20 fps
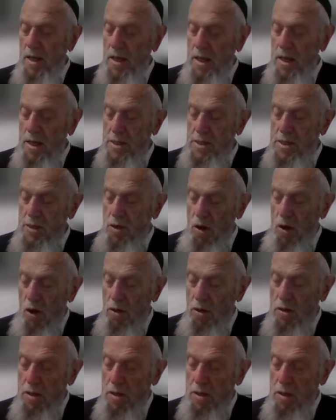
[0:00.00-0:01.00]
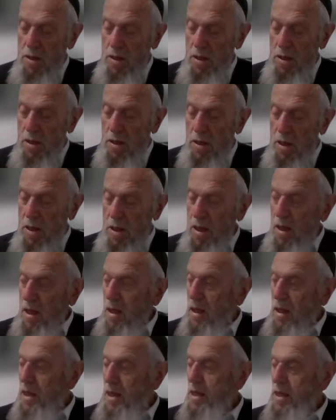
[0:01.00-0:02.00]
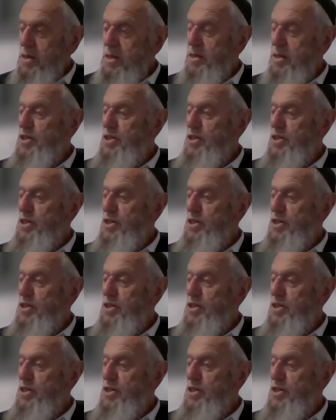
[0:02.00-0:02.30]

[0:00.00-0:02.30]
is God, is